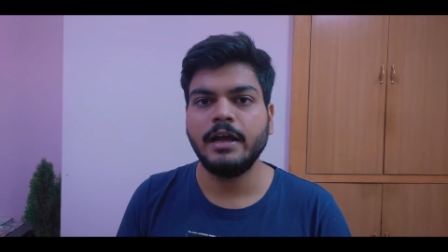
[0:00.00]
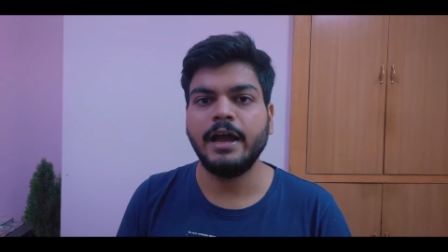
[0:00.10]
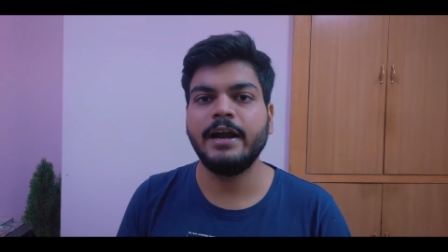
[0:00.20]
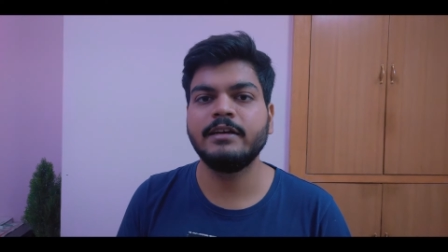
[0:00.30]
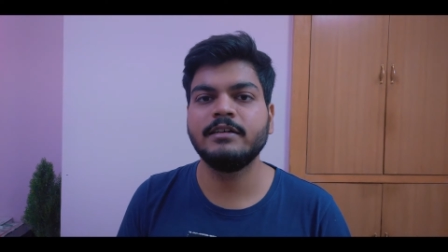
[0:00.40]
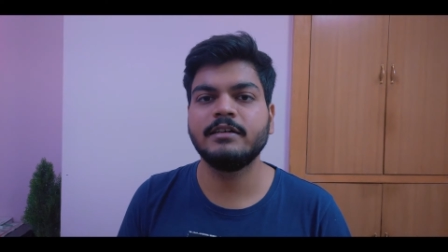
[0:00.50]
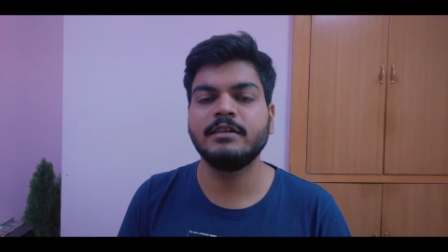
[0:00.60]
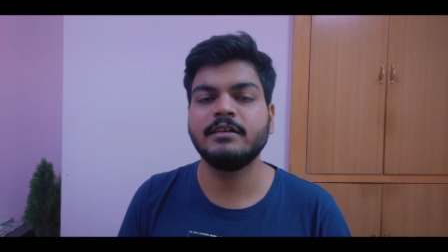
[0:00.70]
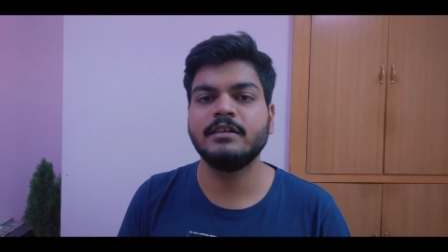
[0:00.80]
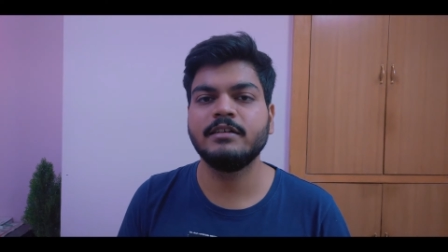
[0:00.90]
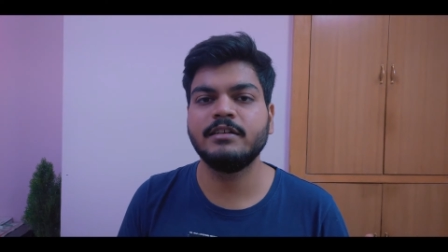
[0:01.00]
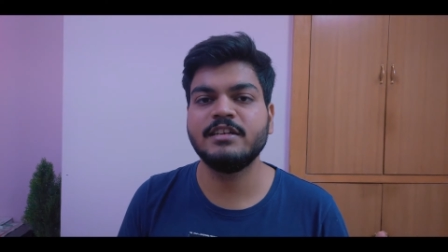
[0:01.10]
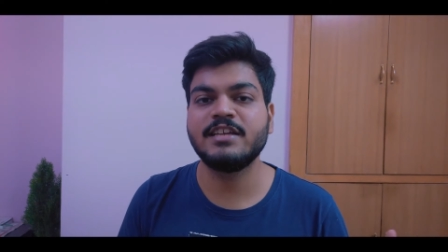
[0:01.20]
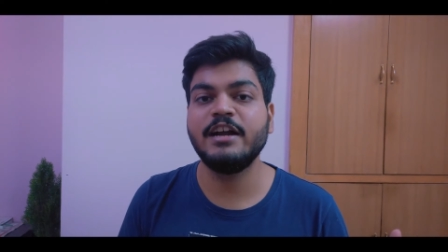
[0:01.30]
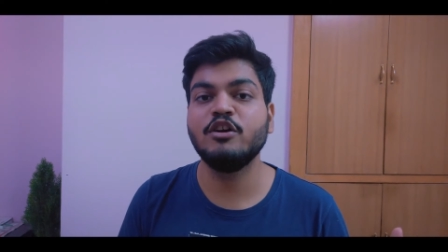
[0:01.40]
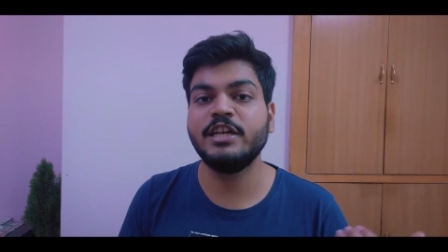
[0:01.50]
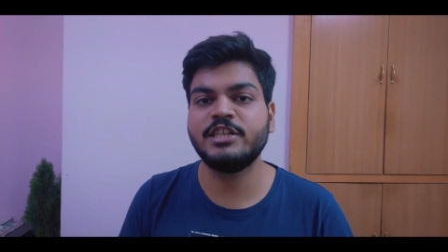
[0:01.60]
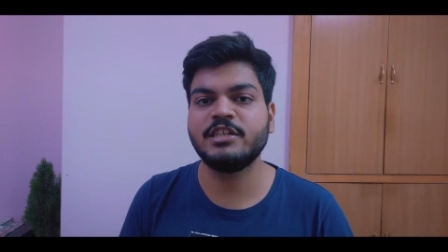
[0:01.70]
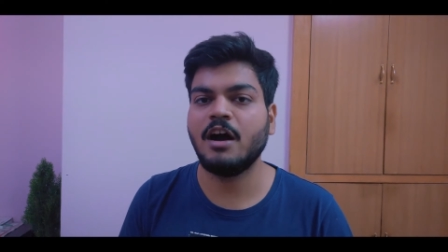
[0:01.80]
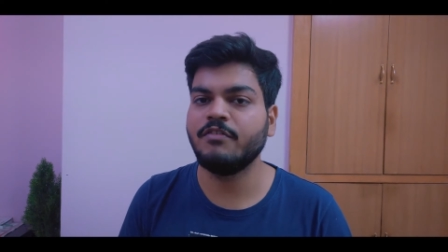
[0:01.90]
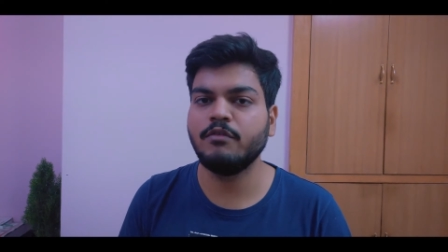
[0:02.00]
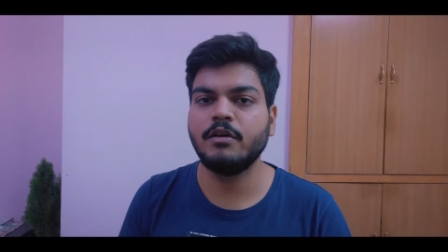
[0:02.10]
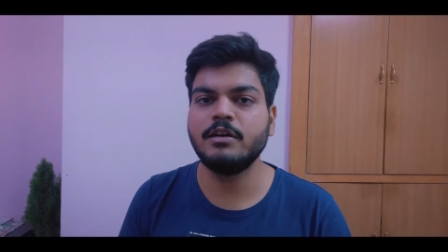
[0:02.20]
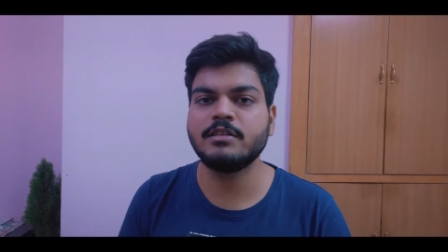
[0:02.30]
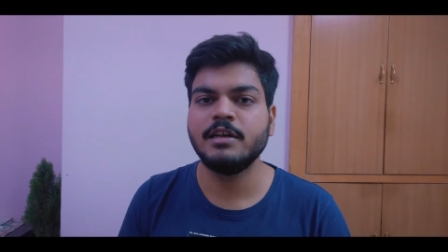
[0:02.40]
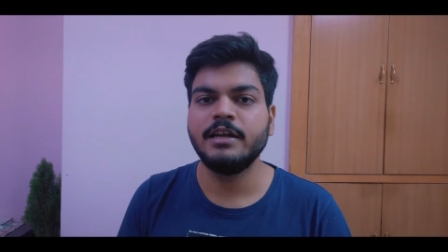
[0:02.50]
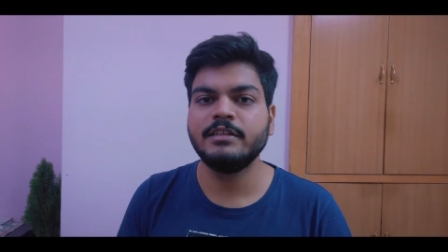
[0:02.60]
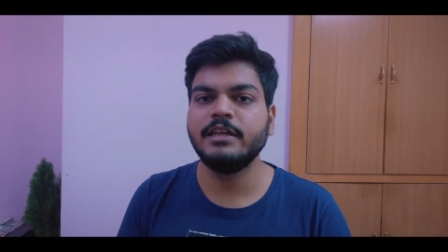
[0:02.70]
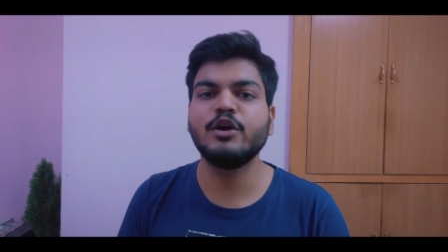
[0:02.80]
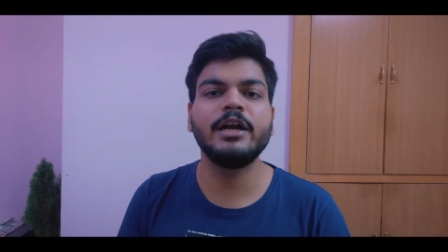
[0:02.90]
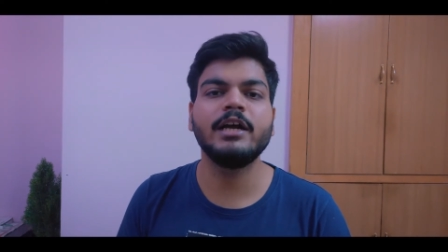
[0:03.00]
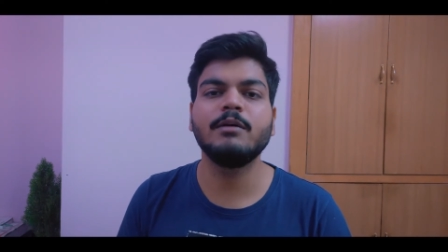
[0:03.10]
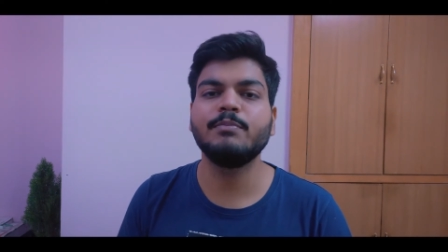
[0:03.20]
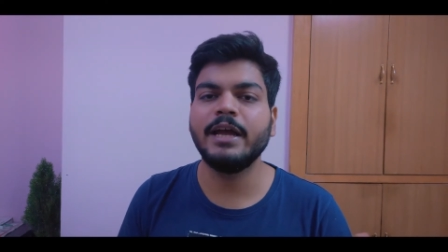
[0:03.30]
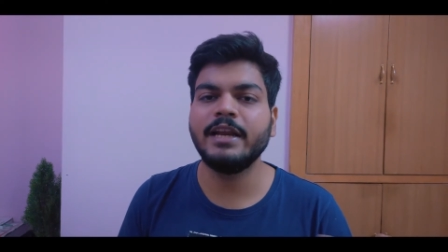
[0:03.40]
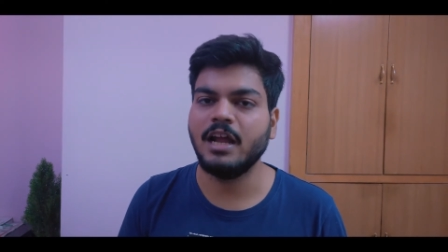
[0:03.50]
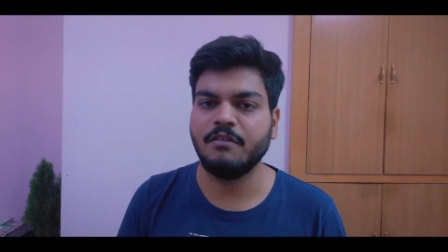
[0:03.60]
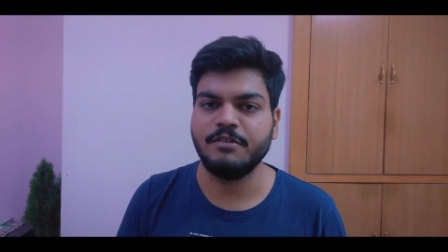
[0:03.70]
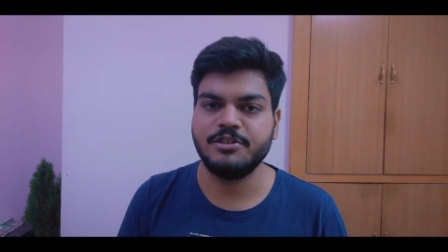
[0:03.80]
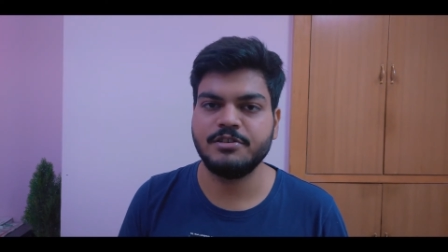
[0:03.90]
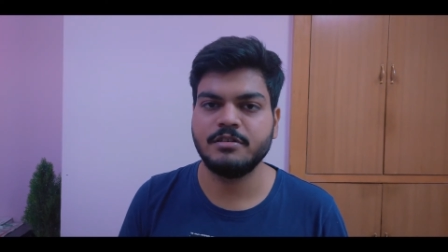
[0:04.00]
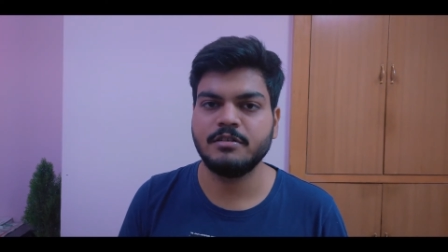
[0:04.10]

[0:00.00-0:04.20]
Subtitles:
and decide your niche afterwards, then you can take up any language.